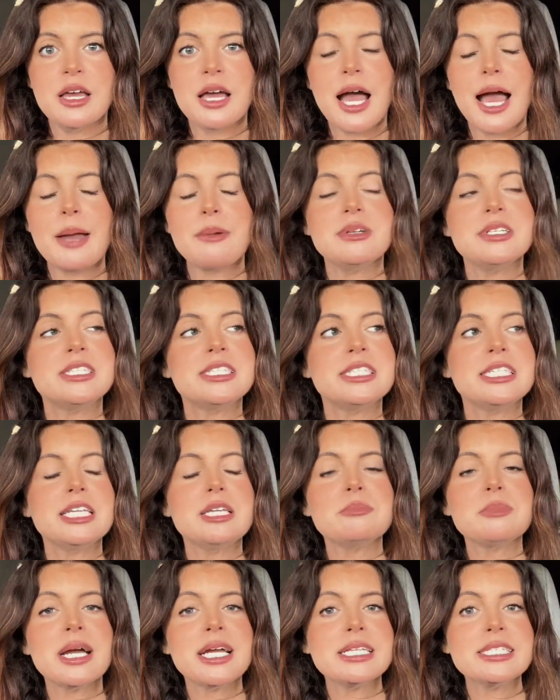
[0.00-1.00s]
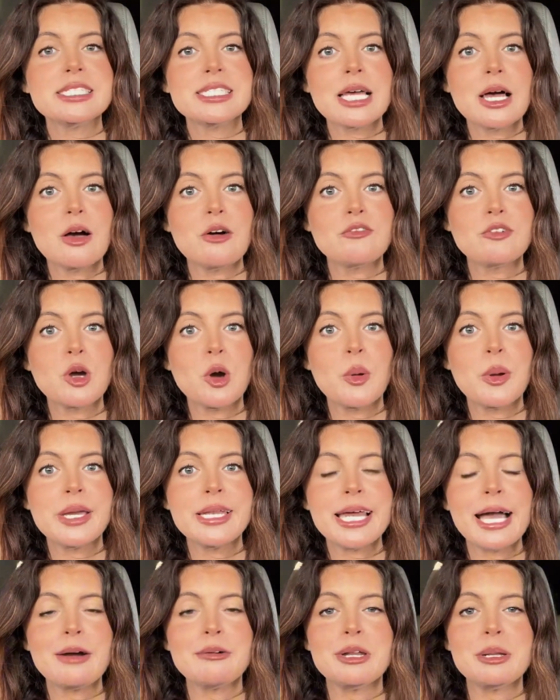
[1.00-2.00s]
I would see myself going
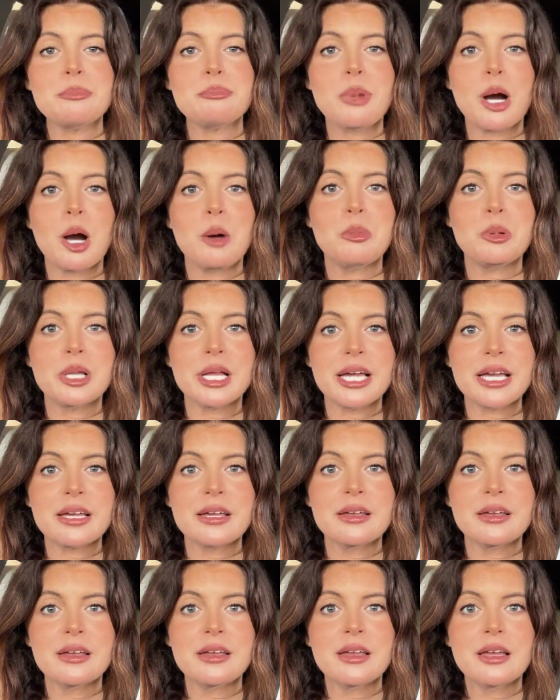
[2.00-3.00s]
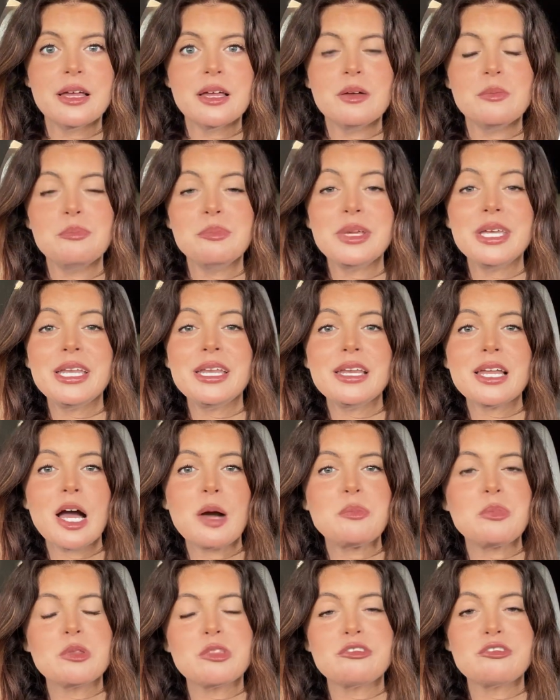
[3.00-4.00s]
out in public, meeting
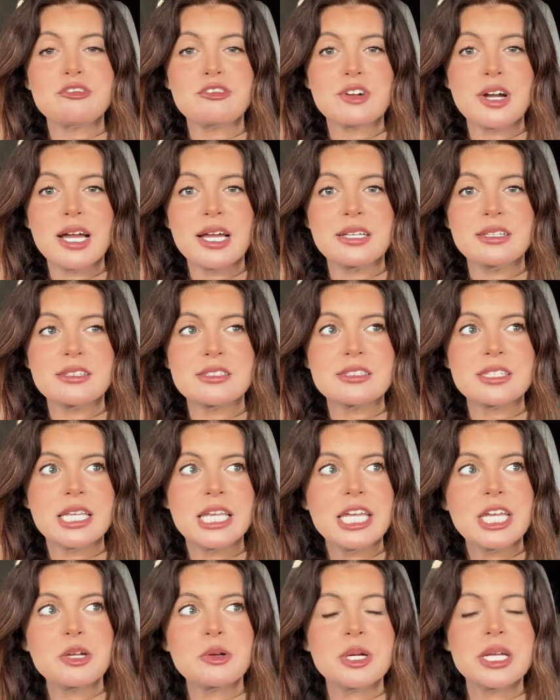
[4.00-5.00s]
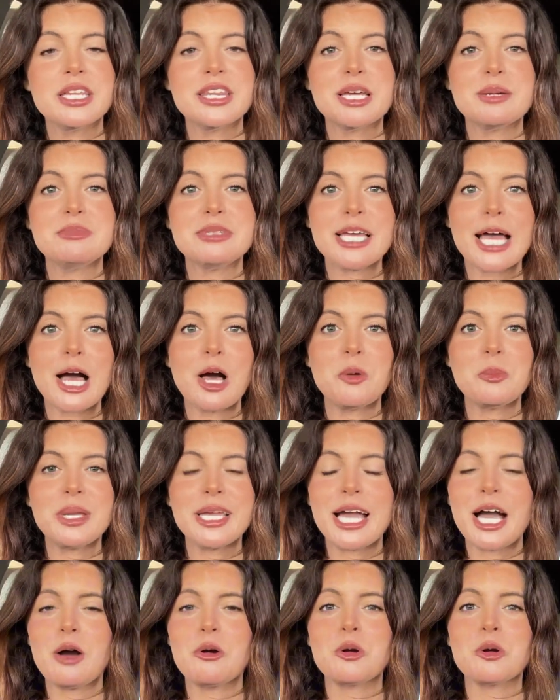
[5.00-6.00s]
up with friends, hearing them tell me
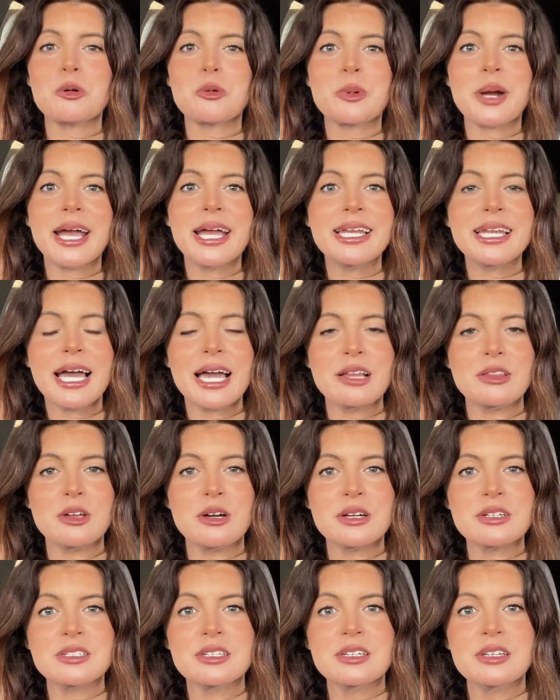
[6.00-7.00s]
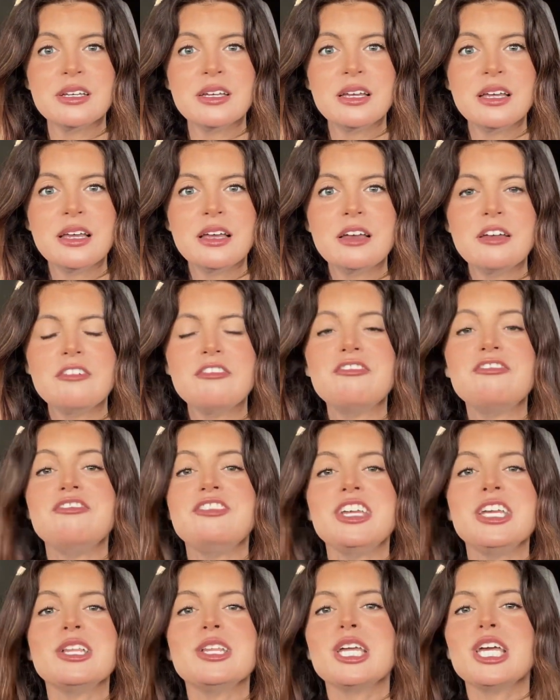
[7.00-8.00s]
how great I looked,
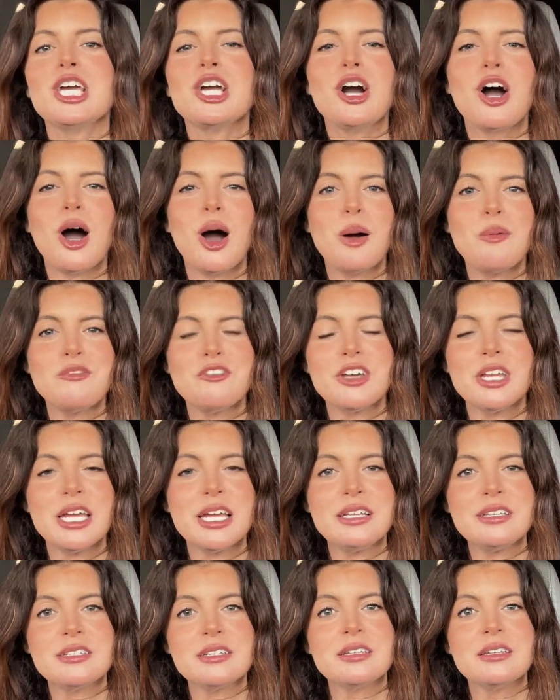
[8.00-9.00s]
feeling confident,